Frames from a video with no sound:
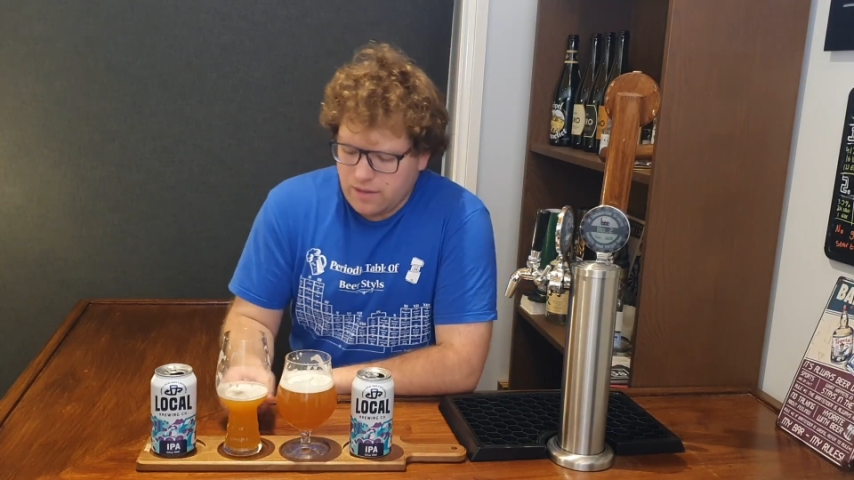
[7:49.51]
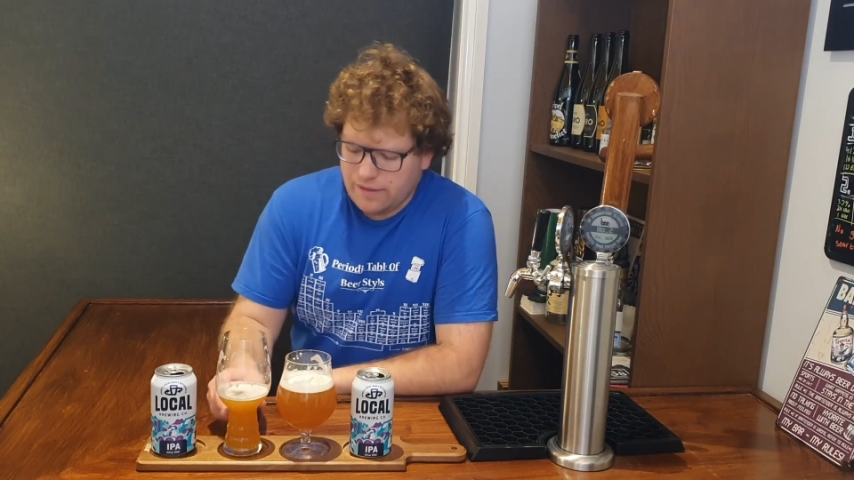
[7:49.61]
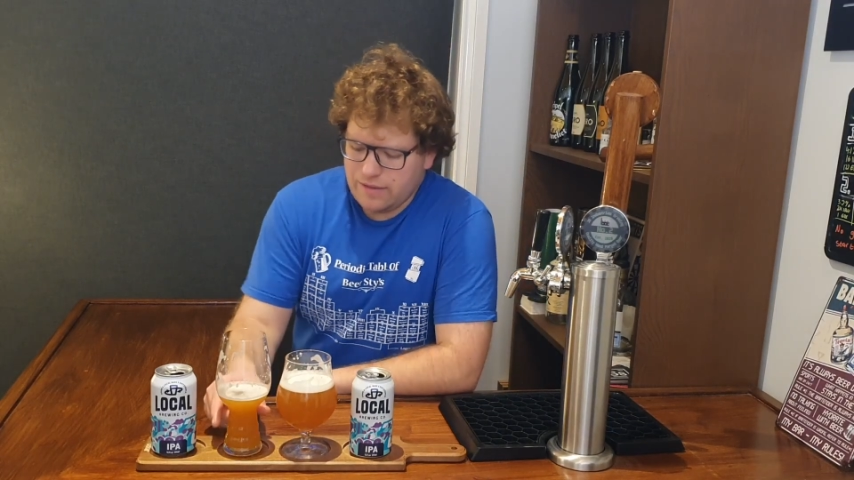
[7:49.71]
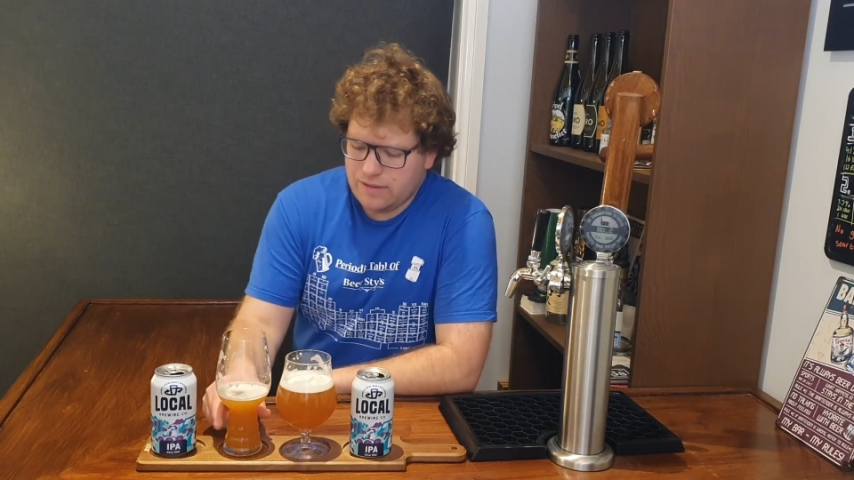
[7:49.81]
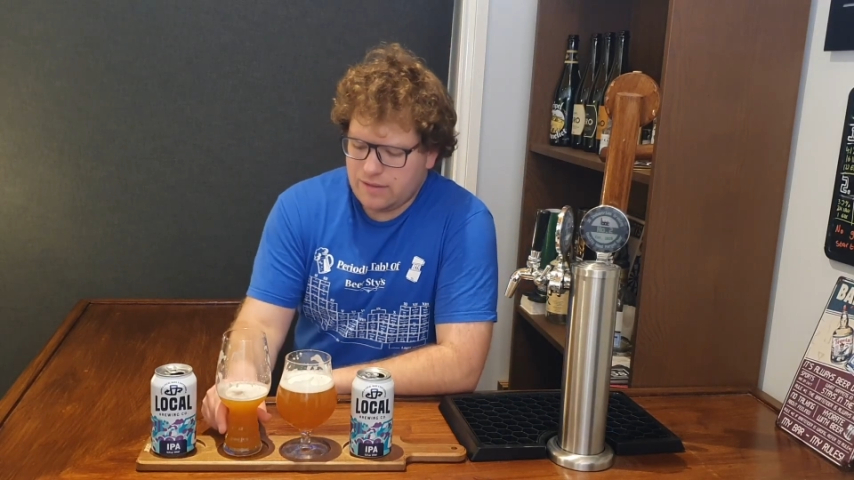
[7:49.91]

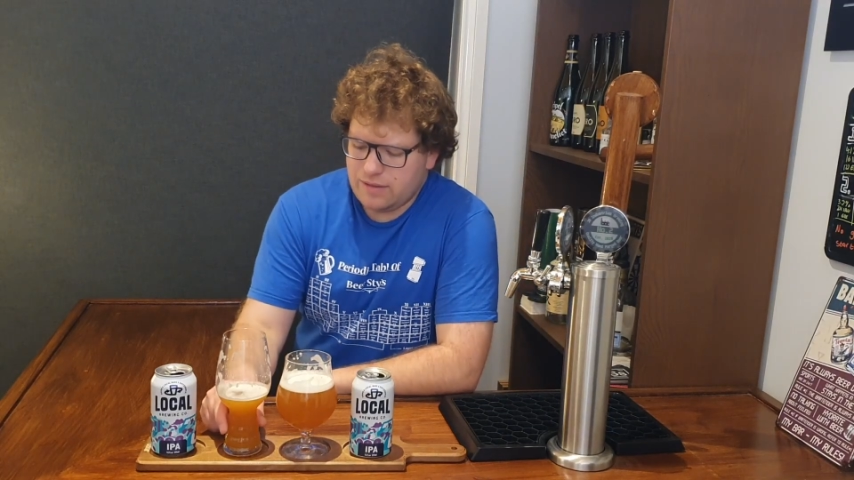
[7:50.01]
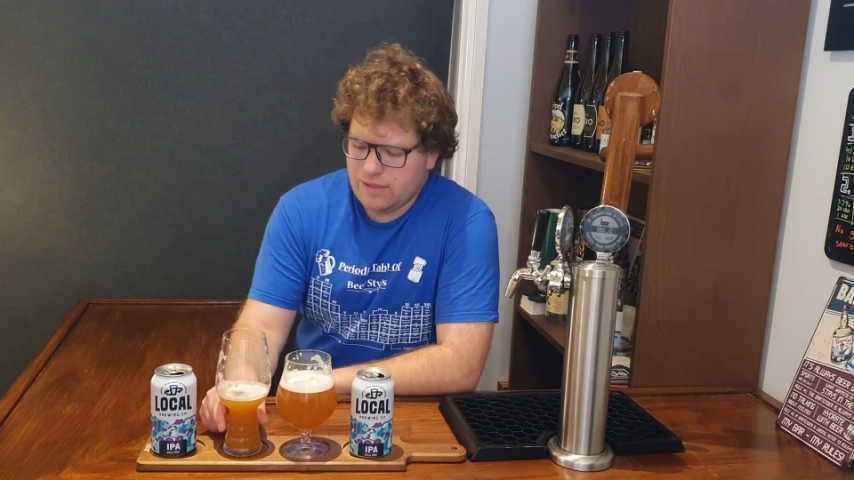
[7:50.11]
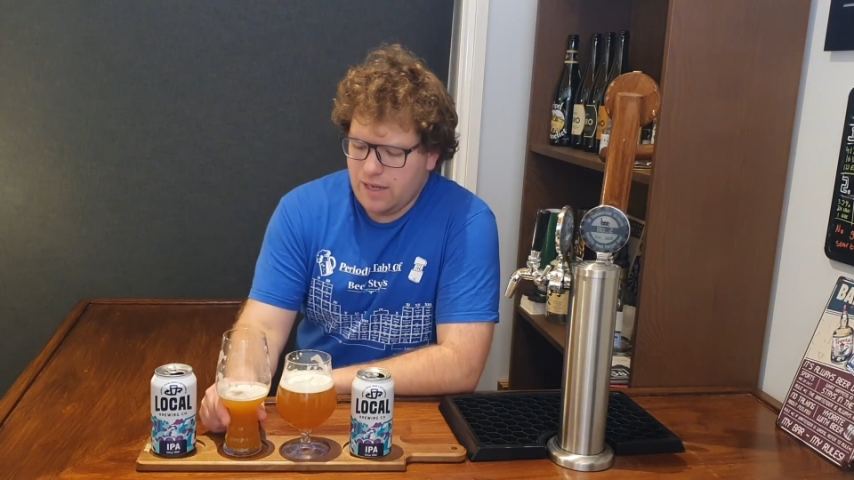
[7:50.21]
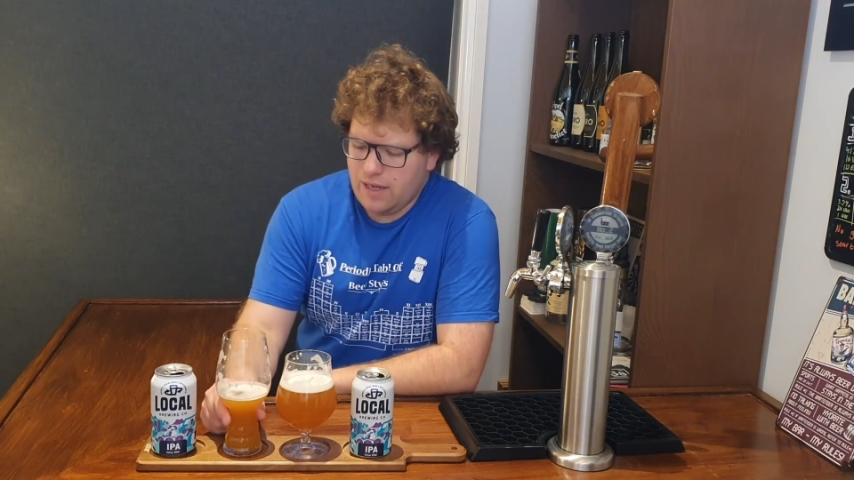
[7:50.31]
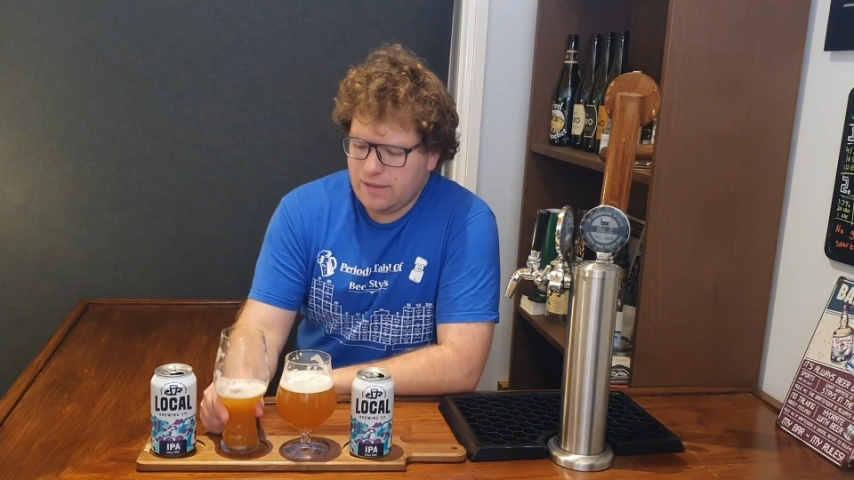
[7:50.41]
this
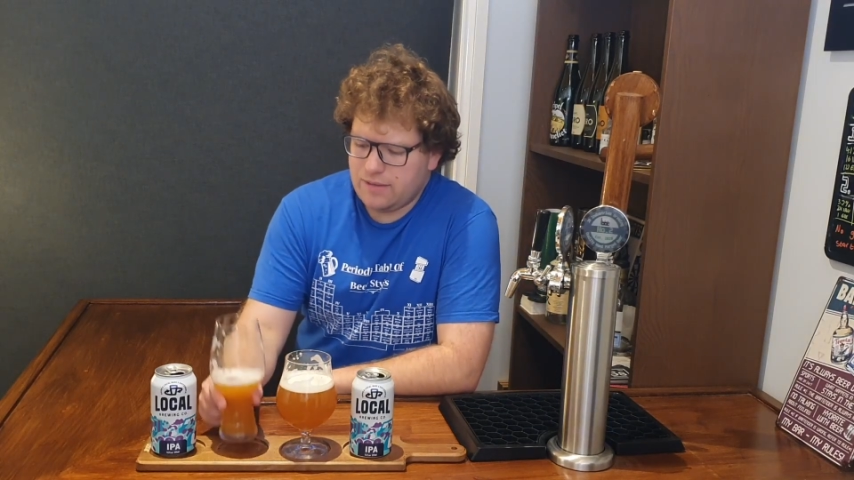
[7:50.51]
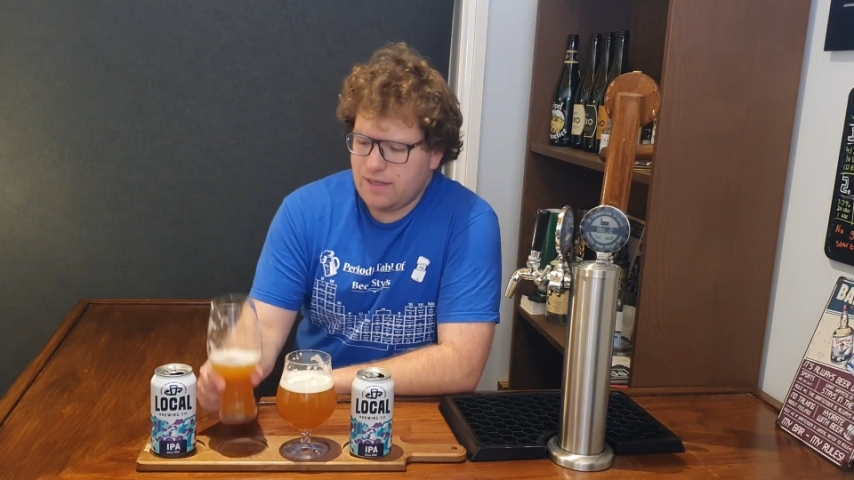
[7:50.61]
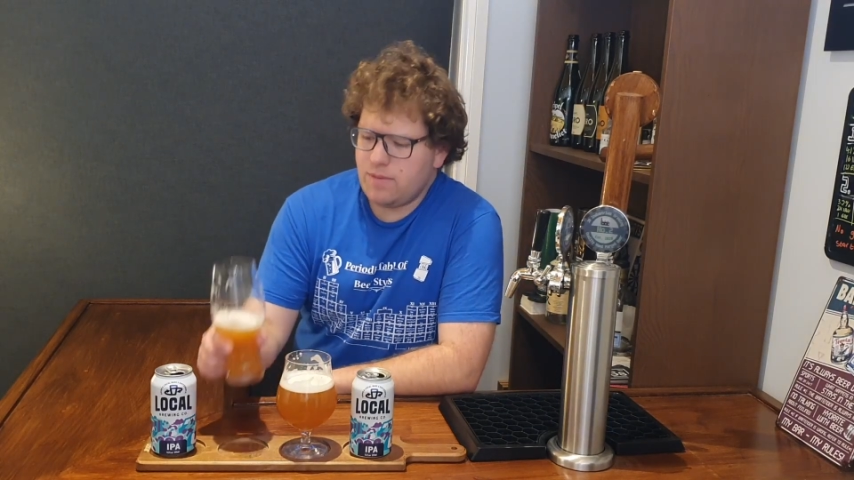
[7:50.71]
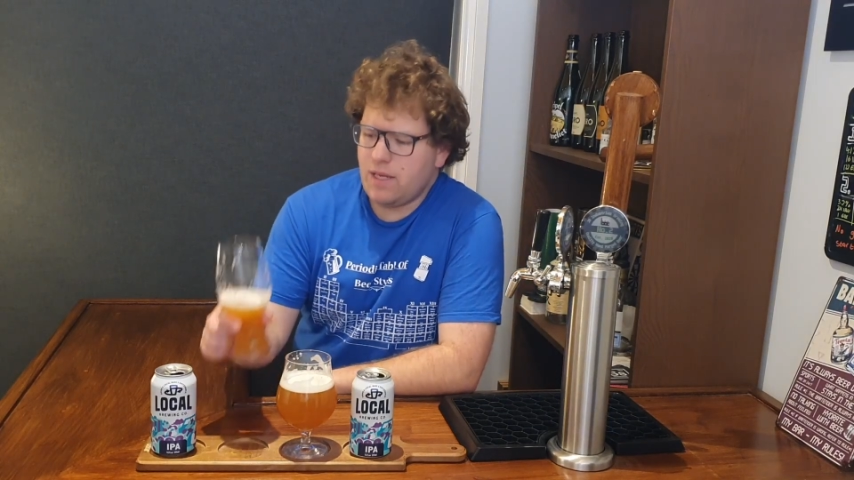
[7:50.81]
does seem